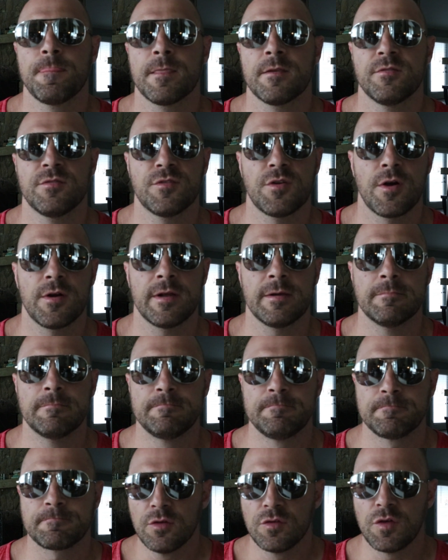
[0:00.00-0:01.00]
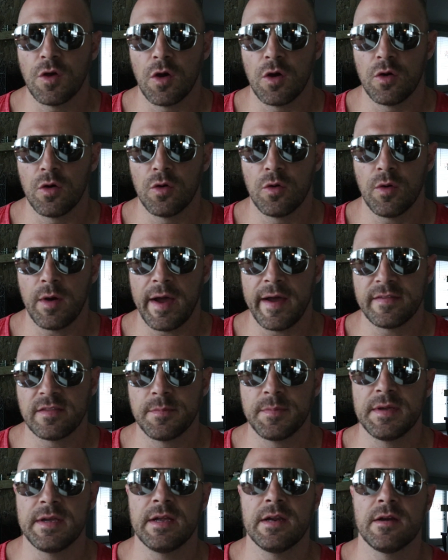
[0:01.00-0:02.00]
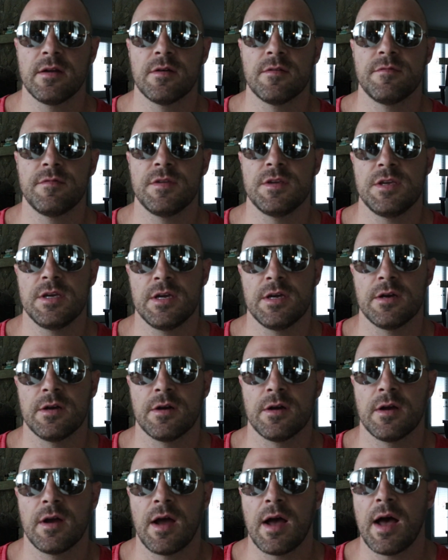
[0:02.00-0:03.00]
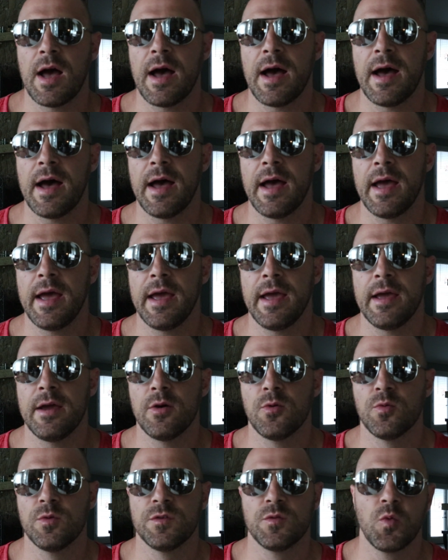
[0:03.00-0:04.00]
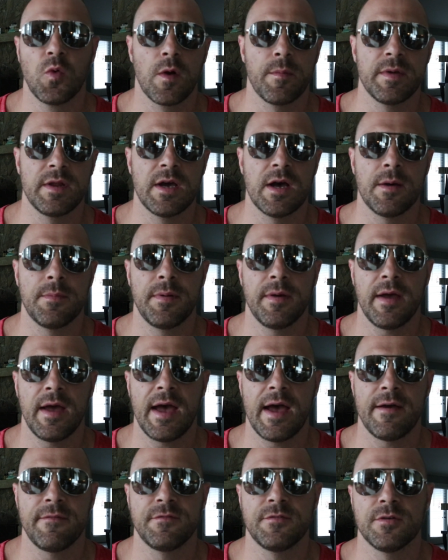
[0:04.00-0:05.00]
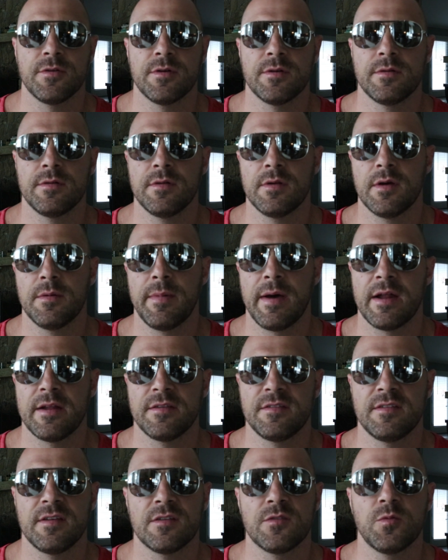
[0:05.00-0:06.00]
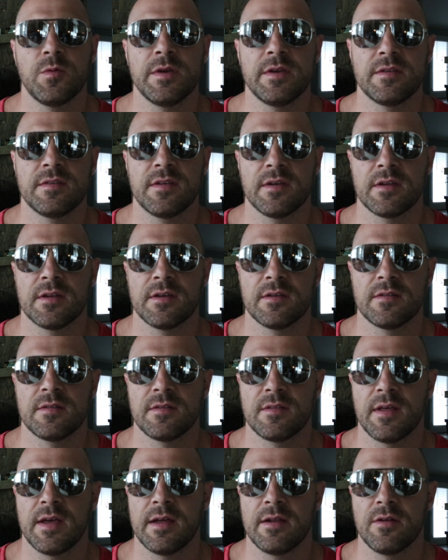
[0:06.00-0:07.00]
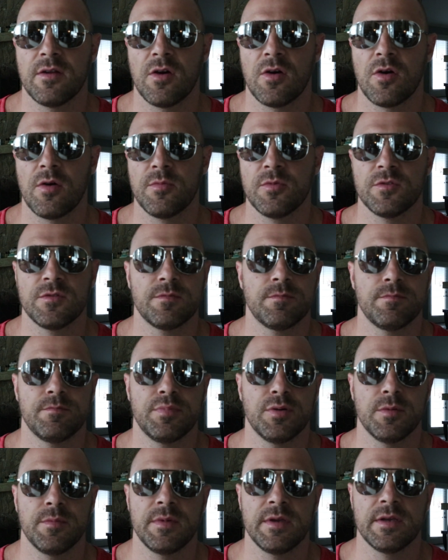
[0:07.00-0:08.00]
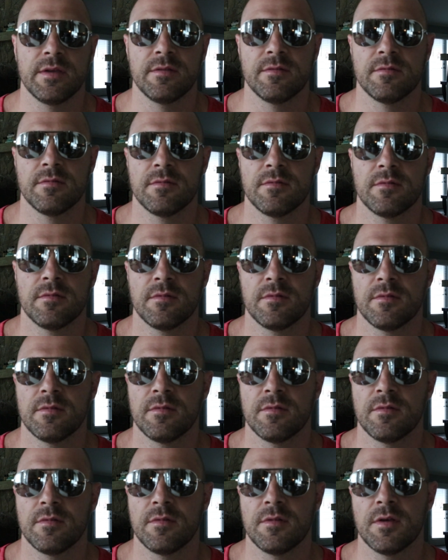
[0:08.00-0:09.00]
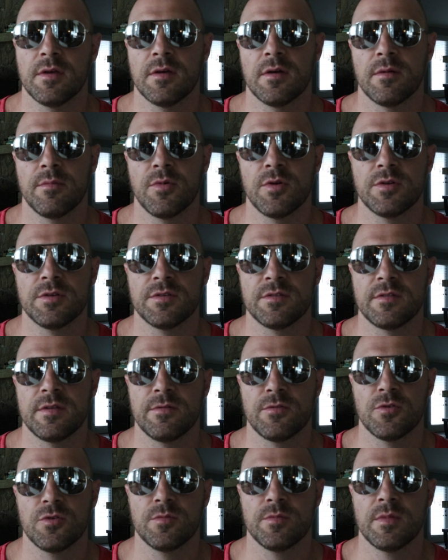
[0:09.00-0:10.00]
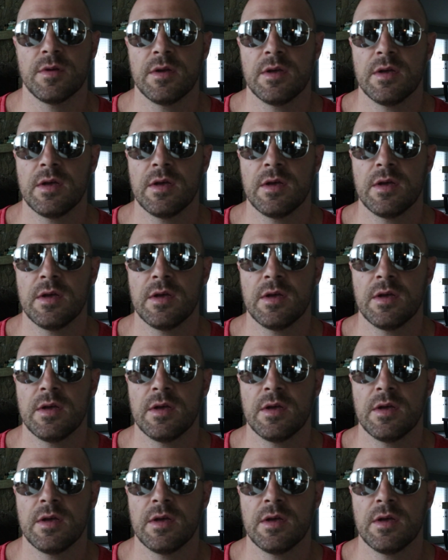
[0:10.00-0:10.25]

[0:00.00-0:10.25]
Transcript: starting. So at the beginning of the year, I was warming up after about a 6-week sickness that almost put me in the emergency room.